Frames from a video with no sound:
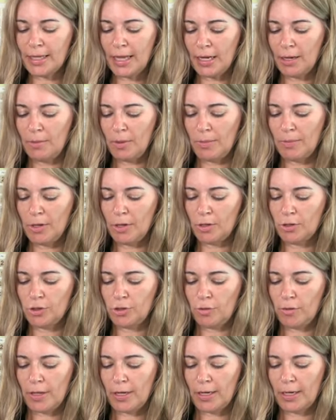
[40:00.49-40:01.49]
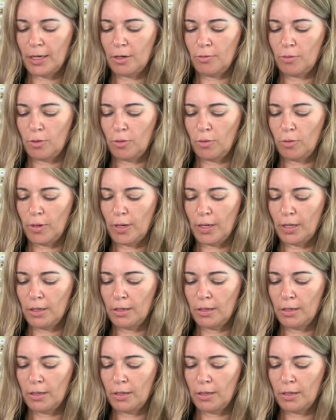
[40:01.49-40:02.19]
Kenny, maybe you could show that again real quick.